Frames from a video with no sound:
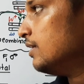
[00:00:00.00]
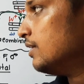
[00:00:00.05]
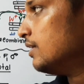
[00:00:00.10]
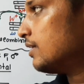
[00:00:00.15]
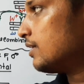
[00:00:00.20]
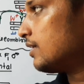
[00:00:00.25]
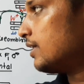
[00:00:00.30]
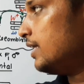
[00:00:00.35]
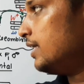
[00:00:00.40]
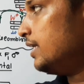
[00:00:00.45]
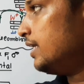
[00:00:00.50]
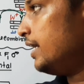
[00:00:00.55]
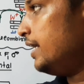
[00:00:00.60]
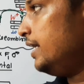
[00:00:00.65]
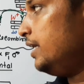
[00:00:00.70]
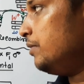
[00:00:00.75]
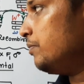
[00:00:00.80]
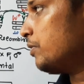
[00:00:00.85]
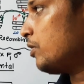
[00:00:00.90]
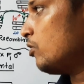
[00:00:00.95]

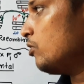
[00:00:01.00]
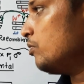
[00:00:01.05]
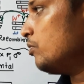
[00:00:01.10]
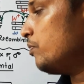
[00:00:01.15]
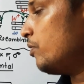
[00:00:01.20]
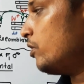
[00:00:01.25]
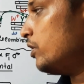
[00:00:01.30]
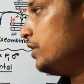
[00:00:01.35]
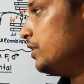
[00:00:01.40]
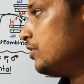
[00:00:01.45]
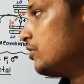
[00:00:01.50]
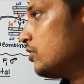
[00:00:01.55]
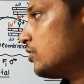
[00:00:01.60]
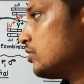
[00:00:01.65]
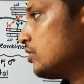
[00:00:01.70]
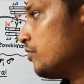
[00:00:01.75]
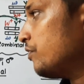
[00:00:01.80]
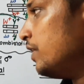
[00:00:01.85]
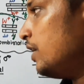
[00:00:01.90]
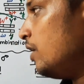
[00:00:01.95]
red-eyed brown-bodied
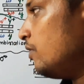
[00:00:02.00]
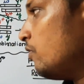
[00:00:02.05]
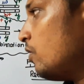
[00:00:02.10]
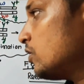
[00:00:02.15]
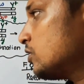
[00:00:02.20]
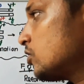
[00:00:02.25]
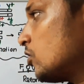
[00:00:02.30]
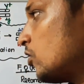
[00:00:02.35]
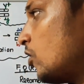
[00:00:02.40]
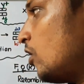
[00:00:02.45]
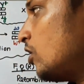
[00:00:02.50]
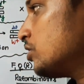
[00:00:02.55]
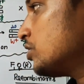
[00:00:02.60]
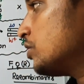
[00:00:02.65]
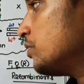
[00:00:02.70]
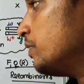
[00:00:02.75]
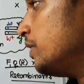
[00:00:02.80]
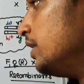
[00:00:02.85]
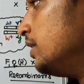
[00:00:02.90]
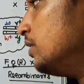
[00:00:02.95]
Drosophila was
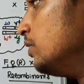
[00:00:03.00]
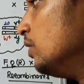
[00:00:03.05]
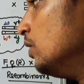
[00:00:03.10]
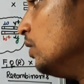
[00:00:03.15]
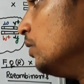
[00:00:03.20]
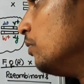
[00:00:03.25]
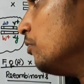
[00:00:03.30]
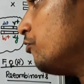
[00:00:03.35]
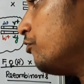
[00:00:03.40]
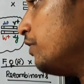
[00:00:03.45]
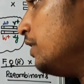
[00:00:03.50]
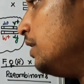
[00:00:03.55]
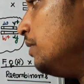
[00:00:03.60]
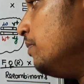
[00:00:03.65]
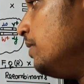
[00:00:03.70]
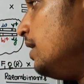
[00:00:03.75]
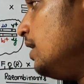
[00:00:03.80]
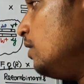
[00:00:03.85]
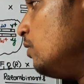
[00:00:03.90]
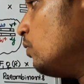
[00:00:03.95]
crossed with
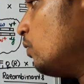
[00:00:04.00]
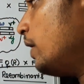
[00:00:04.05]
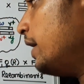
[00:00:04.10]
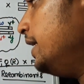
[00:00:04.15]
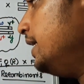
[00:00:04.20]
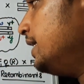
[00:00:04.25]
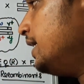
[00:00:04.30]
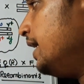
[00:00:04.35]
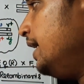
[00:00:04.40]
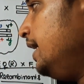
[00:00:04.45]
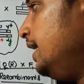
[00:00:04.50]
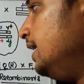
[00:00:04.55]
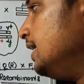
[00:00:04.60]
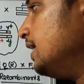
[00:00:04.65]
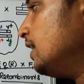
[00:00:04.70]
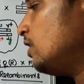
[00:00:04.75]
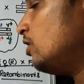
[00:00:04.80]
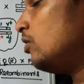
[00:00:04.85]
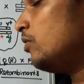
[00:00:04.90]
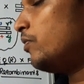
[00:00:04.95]
female white-eyed
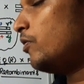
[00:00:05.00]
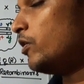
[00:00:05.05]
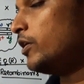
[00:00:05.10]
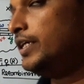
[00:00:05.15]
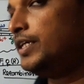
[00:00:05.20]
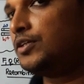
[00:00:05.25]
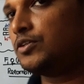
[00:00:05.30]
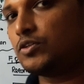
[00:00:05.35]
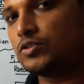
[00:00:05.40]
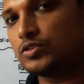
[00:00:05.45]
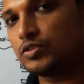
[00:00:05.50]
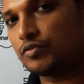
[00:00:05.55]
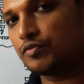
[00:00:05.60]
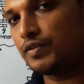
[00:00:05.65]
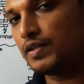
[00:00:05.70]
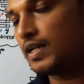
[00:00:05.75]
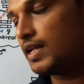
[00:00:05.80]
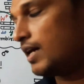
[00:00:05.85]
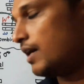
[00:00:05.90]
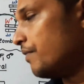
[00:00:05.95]
yellow-bodied
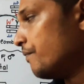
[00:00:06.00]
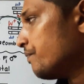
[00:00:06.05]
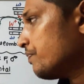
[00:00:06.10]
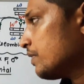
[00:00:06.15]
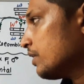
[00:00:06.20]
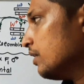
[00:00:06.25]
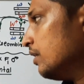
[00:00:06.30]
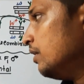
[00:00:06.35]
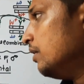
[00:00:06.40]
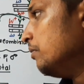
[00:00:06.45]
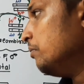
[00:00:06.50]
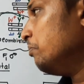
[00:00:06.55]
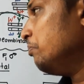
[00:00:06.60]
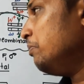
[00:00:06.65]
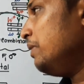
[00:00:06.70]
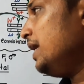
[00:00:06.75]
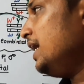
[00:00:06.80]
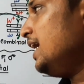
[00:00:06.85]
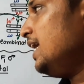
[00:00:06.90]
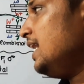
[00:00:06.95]
Drosophila.
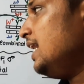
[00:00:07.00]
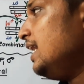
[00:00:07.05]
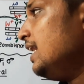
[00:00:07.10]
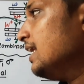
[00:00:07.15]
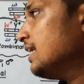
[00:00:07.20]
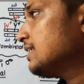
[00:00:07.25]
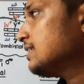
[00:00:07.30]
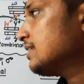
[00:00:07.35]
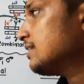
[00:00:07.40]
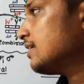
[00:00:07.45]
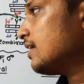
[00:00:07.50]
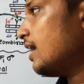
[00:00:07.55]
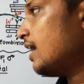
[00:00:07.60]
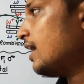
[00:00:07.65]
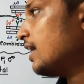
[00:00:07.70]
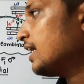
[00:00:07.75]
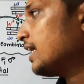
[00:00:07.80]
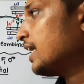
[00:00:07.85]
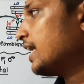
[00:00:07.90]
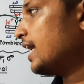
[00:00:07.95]
Males
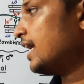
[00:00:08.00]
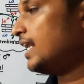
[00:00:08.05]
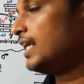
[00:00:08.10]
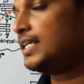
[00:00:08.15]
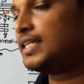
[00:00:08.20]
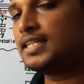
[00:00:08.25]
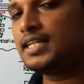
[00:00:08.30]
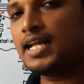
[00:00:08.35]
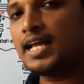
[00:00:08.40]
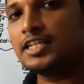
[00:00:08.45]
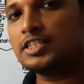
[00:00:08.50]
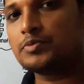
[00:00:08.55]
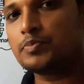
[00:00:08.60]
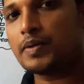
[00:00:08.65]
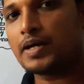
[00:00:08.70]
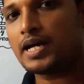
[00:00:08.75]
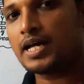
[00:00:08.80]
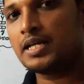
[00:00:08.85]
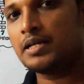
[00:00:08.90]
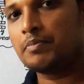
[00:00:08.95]
are characterized
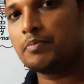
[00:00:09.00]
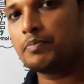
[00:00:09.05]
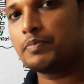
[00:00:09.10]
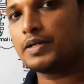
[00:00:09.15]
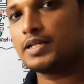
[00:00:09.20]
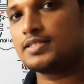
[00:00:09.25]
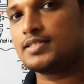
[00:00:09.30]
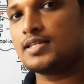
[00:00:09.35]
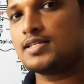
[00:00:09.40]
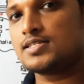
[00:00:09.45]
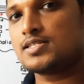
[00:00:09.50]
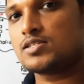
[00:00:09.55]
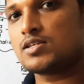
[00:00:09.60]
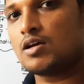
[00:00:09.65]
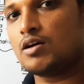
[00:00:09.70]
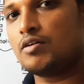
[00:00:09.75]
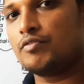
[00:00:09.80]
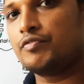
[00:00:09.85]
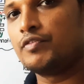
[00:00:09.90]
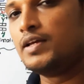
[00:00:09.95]
by presence
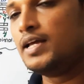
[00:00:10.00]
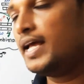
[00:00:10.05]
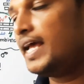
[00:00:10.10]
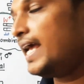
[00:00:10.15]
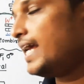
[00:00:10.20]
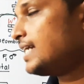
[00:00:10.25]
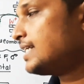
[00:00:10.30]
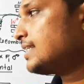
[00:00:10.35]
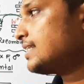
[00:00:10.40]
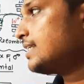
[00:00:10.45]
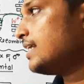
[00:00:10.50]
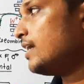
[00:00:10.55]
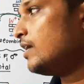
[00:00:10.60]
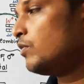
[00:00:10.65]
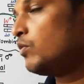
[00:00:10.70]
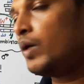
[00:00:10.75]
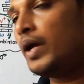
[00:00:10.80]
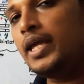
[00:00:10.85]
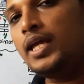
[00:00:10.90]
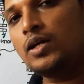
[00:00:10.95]
of X
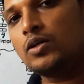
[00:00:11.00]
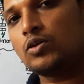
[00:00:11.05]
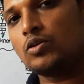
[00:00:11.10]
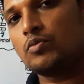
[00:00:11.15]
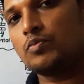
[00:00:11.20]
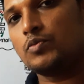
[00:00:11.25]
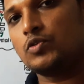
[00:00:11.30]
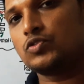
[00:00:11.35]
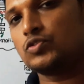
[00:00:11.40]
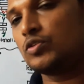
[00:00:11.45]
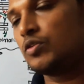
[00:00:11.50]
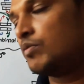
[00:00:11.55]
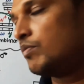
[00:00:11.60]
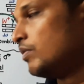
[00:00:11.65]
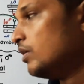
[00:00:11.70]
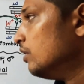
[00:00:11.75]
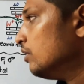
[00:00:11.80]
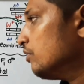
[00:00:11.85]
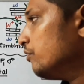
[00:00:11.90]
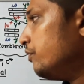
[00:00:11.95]
and Y chromosome.
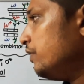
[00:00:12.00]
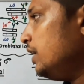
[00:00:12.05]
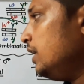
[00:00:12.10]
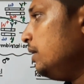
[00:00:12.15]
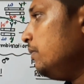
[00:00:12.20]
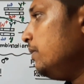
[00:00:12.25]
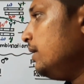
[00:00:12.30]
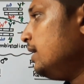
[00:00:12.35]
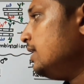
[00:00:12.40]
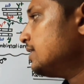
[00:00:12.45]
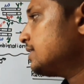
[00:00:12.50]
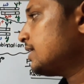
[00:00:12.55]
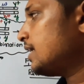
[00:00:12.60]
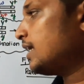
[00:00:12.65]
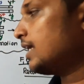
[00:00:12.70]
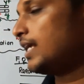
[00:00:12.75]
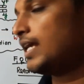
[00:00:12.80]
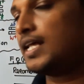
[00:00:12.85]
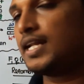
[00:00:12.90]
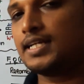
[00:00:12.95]
Females
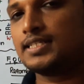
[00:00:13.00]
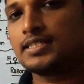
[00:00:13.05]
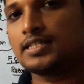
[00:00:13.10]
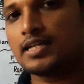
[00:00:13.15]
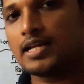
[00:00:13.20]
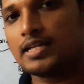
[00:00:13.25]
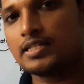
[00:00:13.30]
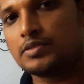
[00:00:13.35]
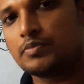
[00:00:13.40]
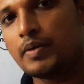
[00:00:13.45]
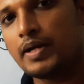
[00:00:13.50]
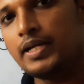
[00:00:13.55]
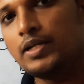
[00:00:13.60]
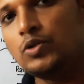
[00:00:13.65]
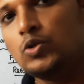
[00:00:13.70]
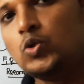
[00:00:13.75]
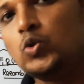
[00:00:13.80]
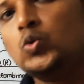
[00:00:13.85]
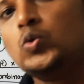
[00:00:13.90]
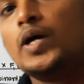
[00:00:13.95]
are characterized by
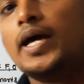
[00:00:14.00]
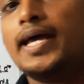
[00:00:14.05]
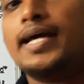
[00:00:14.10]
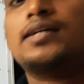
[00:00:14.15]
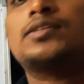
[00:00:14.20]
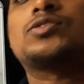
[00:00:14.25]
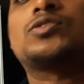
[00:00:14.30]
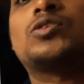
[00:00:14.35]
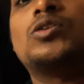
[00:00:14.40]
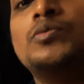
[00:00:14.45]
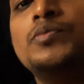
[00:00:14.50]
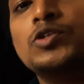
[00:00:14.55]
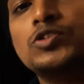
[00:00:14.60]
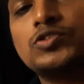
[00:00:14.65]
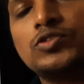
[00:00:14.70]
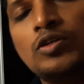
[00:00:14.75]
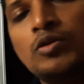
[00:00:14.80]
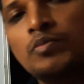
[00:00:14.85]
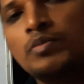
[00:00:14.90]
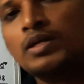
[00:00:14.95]
2X
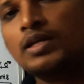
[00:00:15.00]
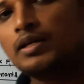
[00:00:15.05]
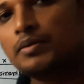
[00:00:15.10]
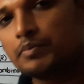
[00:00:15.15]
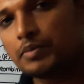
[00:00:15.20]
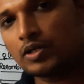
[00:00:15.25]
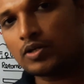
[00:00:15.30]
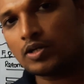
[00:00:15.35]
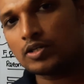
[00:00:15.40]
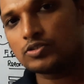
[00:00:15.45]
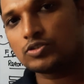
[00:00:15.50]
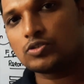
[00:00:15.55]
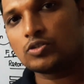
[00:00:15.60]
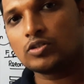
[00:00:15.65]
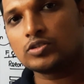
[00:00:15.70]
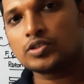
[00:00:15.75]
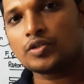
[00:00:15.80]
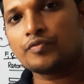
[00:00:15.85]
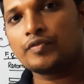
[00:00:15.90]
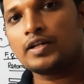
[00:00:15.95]
chromosome because
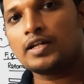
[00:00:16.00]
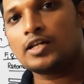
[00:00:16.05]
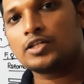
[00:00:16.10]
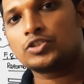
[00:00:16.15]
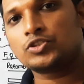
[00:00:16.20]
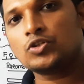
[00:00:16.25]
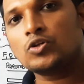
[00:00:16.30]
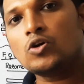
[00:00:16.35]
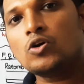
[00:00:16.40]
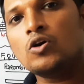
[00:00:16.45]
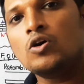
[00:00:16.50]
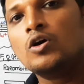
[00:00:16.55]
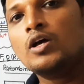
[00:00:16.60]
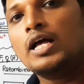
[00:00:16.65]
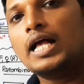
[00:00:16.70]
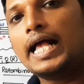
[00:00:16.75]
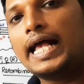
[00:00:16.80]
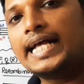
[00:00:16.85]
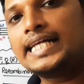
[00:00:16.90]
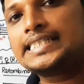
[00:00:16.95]
Drosophila show
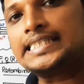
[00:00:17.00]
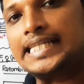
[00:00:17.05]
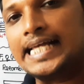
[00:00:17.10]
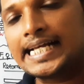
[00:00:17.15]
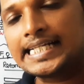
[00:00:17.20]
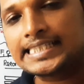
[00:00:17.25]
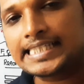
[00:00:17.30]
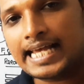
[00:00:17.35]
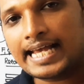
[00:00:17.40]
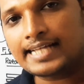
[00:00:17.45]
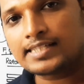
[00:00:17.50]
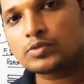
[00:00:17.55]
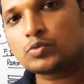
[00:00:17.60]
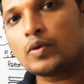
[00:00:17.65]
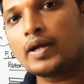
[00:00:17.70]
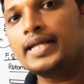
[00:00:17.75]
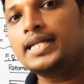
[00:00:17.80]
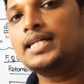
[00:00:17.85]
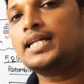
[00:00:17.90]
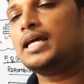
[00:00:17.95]
XX,
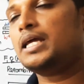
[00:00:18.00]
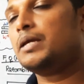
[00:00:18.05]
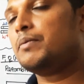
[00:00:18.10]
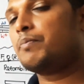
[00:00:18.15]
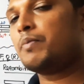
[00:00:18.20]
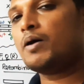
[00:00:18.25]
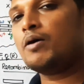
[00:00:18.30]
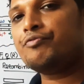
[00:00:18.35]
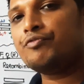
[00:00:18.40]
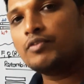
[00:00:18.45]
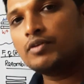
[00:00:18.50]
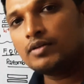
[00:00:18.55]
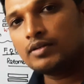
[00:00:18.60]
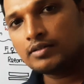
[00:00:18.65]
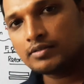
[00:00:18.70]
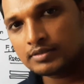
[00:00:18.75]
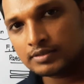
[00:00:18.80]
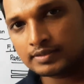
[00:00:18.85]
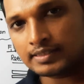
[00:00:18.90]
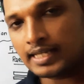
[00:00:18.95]
XY type of
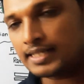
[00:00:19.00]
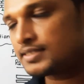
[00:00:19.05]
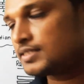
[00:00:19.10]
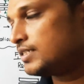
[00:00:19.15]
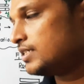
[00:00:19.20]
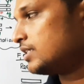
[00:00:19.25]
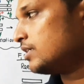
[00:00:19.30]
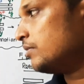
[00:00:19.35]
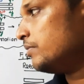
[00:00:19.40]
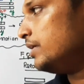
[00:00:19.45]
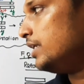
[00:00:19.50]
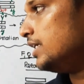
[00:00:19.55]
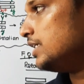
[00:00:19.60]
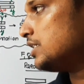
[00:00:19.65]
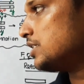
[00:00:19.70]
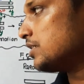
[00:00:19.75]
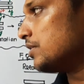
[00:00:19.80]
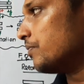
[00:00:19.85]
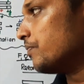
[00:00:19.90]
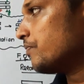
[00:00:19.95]
sex
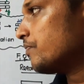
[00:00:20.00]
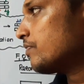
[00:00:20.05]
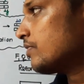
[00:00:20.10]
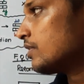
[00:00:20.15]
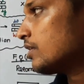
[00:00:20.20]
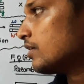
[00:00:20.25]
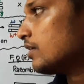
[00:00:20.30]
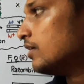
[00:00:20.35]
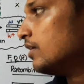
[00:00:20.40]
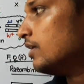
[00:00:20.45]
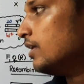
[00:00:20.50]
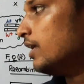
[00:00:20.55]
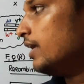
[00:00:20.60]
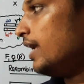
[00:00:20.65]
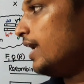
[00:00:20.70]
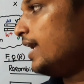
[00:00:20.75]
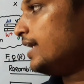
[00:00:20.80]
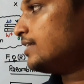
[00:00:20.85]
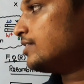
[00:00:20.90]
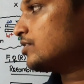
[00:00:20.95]
determination.
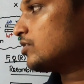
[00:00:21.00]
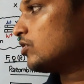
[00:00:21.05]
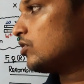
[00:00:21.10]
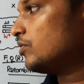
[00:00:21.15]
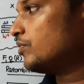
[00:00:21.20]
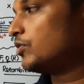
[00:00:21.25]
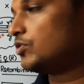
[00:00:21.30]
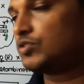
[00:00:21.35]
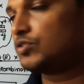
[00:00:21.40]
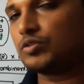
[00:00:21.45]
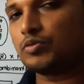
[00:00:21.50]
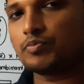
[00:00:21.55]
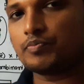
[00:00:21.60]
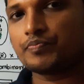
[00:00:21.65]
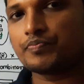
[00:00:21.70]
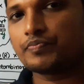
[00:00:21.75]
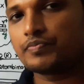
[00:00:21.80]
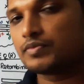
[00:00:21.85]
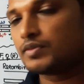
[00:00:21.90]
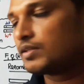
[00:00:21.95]
X chromosome.
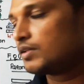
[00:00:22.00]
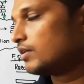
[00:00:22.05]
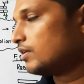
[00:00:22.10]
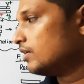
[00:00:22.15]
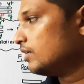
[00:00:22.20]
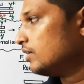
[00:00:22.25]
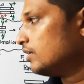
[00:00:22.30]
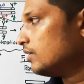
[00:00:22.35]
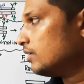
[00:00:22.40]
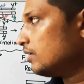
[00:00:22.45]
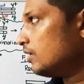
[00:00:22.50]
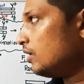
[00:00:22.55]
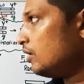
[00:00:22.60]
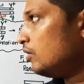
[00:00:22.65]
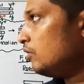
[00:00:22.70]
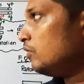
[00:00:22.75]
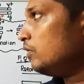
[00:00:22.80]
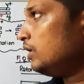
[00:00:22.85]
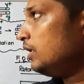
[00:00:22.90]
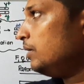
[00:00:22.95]

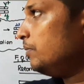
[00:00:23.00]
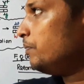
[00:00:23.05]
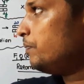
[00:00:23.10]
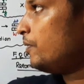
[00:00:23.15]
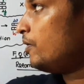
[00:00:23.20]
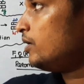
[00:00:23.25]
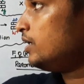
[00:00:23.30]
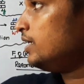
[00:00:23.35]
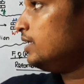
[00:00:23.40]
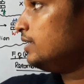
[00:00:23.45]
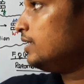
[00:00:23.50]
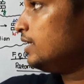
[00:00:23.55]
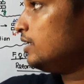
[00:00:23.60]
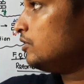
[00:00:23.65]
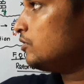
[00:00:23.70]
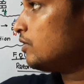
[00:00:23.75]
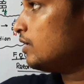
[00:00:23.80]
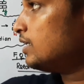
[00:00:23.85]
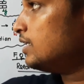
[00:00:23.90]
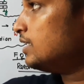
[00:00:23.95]
Now, important
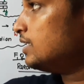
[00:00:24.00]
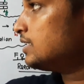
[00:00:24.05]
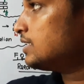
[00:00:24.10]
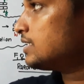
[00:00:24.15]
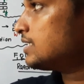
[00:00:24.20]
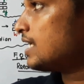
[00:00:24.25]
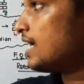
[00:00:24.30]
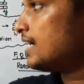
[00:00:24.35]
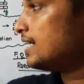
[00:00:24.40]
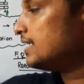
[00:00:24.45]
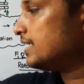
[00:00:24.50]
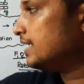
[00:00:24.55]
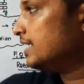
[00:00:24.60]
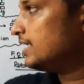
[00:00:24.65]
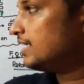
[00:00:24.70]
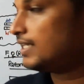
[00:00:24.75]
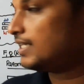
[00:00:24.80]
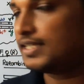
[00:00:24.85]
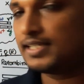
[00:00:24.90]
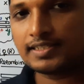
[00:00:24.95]
thing to understand
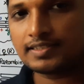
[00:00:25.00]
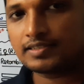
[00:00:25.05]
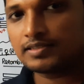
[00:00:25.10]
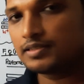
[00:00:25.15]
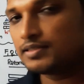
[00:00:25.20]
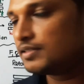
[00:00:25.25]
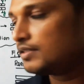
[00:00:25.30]
here is